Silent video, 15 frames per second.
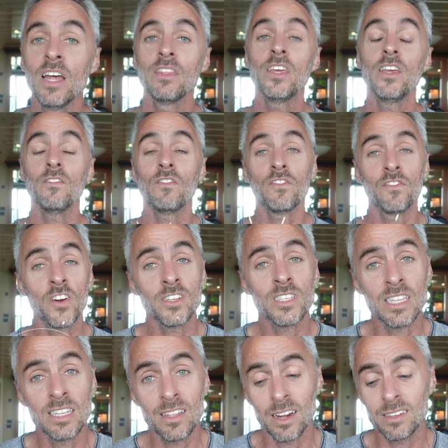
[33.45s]
The first
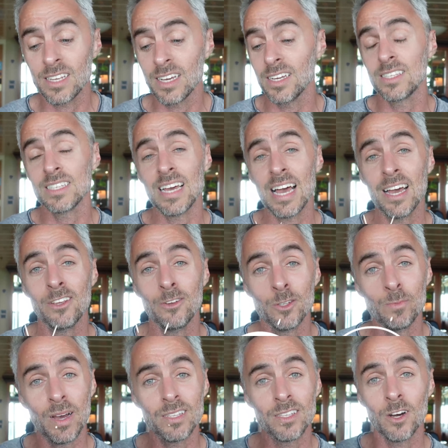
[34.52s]
thing that I'll say is I
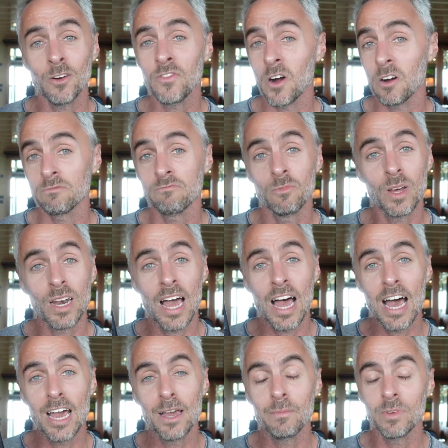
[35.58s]
use my cell phone when
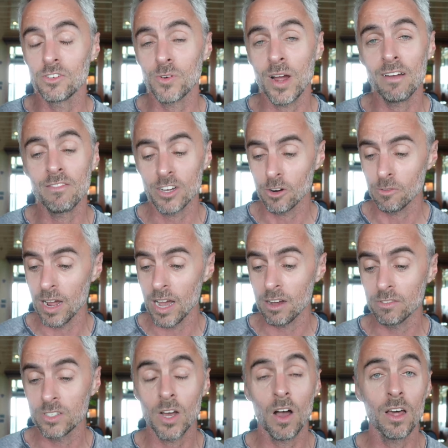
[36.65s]
I'm traveling
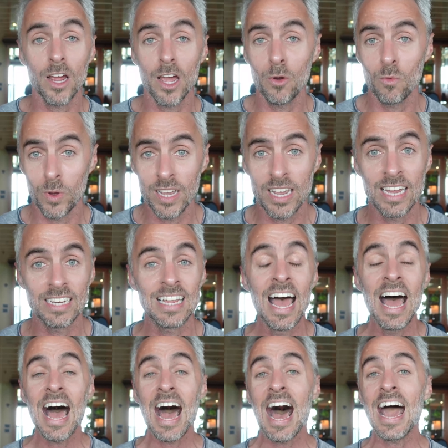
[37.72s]
around on a weekend.
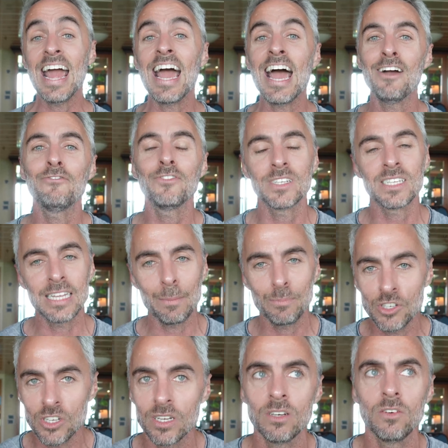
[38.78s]
I have
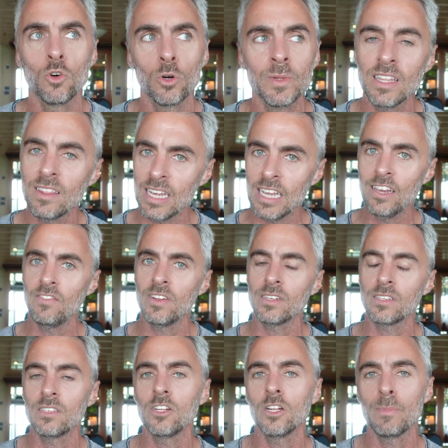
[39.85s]
reception normally in the
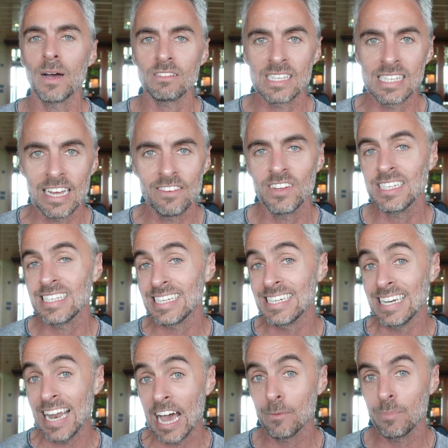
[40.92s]
evenings until about 7 to
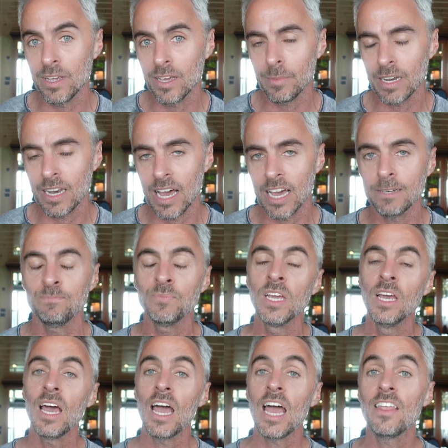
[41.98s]
9 p.m. at night,
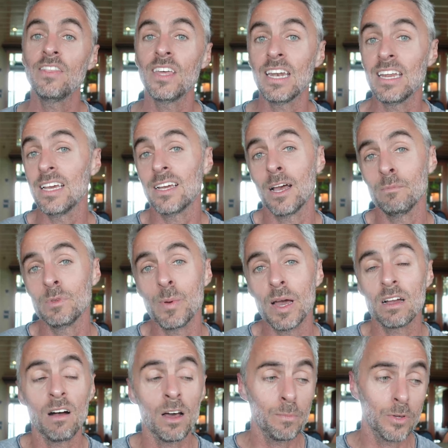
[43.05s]
and then it comes
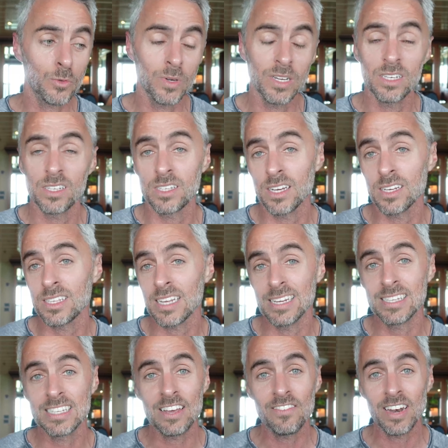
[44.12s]
back on between 6
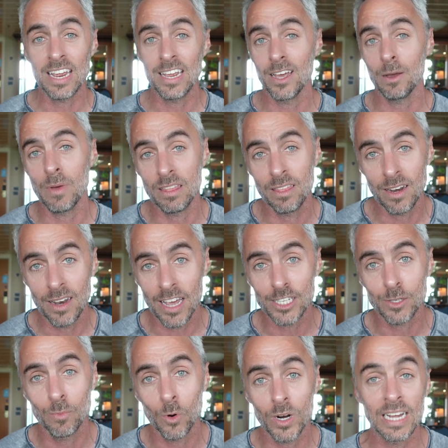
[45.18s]
and 7 a.m. the
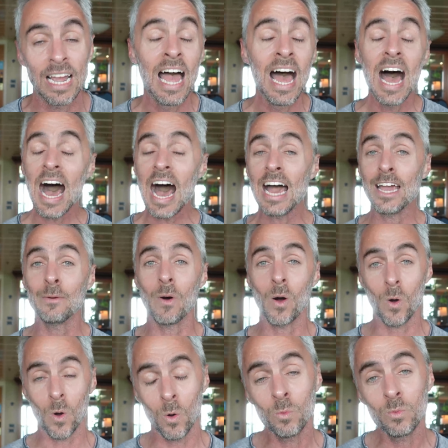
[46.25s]
next morning. I am
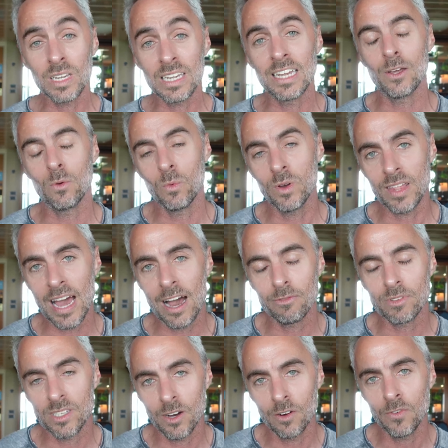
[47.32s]
only
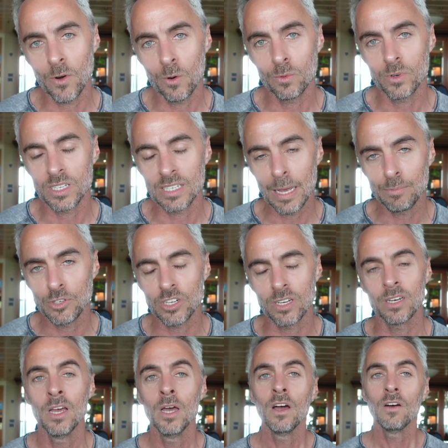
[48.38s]
without cell phone
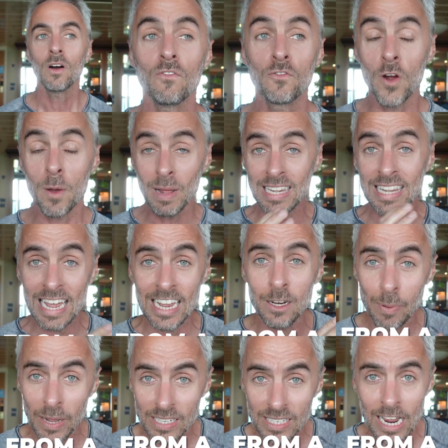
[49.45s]
reception from a
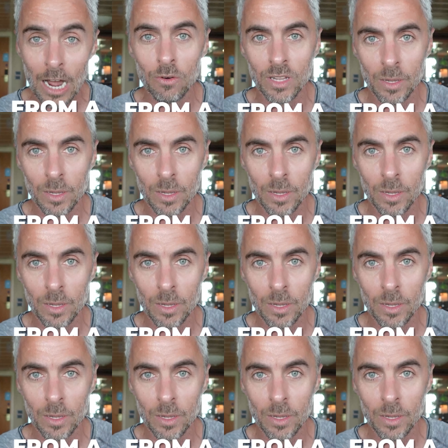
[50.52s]
land-based tower.